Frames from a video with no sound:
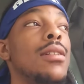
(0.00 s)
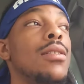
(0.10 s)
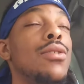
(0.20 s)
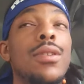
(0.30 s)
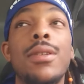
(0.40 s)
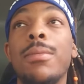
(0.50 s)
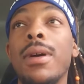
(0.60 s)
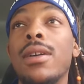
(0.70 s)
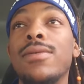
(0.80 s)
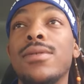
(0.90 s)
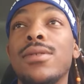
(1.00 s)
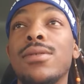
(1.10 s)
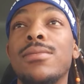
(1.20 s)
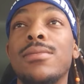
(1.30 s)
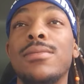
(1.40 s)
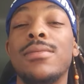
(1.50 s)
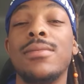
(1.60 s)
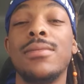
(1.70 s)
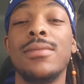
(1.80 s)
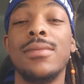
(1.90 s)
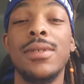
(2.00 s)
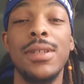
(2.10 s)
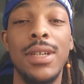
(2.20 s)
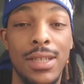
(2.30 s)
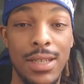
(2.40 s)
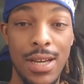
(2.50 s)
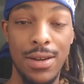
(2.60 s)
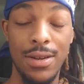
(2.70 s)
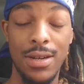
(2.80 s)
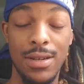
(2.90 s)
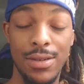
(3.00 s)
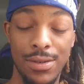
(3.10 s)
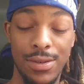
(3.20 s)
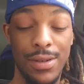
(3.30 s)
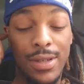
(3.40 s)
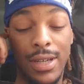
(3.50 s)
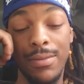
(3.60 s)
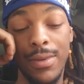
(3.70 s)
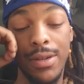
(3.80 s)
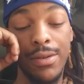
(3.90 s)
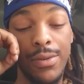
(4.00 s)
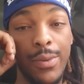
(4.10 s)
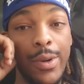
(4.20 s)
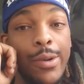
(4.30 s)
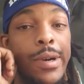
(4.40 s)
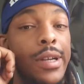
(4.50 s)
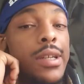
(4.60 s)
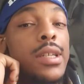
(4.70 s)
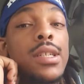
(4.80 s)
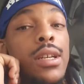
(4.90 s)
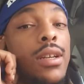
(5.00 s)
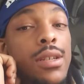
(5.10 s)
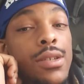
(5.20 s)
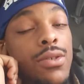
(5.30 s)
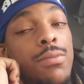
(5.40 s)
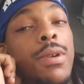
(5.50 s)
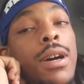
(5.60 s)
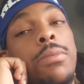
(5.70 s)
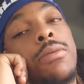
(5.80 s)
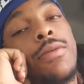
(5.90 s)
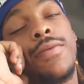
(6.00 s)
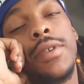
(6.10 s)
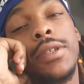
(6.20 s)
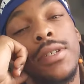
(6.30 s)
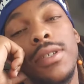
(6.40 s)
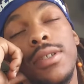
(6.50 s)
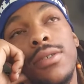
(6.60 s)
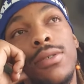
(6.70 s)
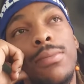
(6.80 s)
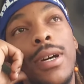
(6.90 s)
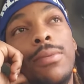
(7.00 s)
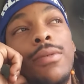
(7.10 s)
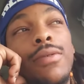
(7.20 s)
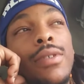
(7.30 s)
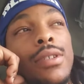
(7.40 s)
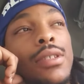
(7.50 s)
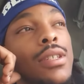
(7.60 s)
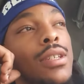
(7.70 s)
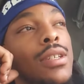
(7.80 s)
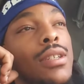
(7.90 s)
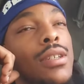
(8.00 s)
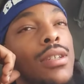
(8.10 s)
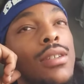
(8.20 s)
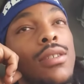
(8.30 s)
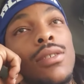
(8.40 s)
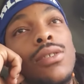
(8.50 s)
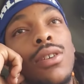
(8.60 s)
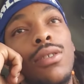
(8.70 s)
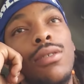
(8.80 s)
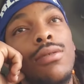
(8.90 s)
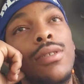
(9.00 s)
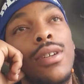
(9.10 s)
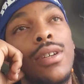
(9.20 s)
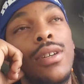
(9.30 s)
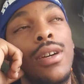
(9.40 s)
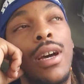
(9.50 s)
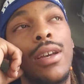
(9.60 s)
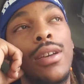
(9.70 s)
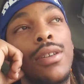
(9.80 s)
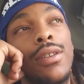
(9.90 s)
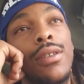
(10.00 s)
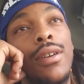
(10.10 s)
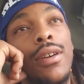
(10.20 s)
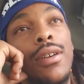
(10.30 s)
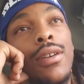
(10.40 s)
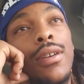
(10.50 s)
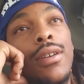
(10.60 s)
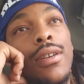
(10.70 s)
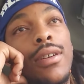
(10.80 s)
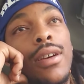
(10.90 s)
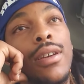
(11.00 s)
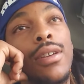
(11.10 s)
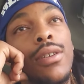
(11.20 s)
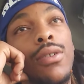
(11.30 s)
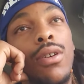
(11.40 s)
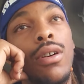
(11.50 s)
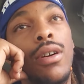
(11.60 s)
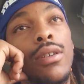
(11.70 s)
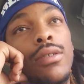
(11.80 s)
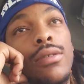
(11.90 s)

Look in the bathroom. Nothing at all. So she said, I'm not even going to worry about it. It's going to pop up eventually. It's going to pop up eventually. So I get in I get in the car,